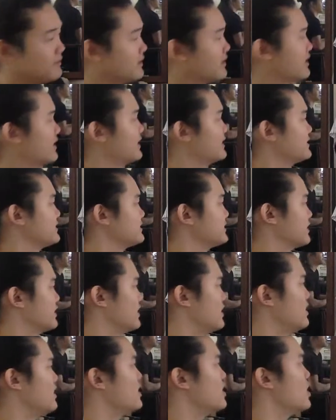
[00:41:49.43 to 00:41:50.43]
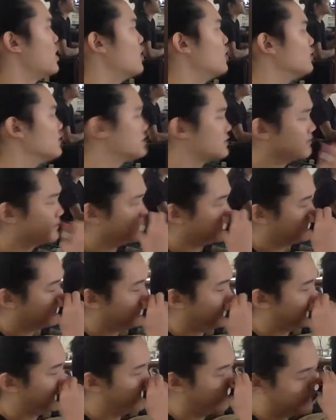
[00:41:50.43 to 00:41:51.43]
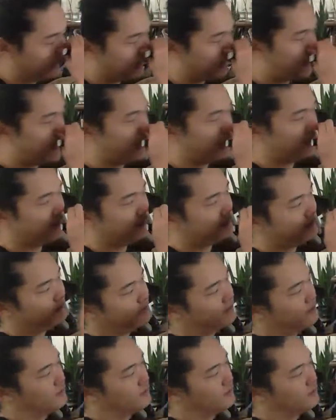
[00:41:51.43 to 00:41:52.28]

Because ultimately, like,